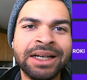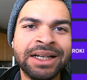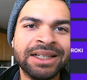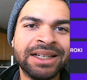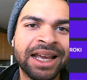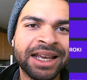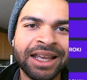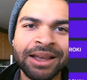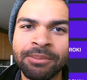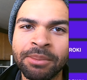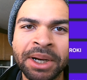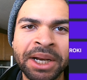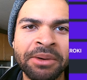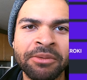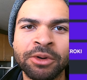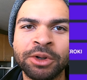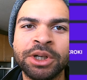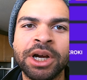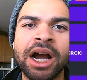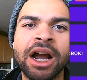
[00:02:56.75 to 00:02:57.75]
taking many
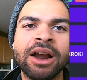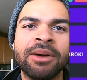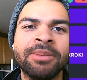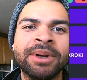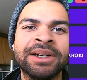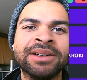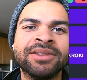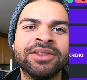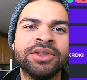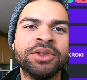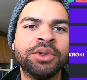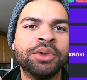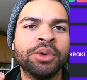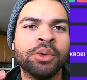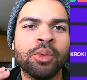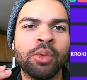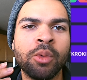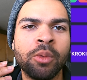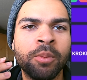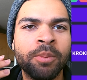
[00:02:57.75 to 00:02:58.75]
retirements
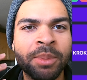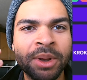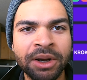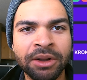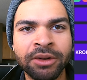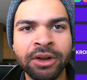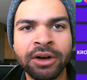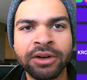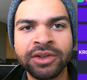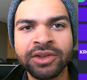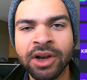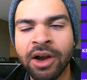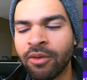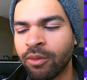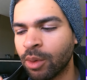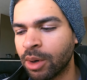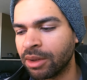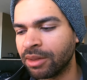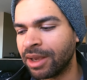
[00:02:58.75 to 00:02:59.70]
to build our software.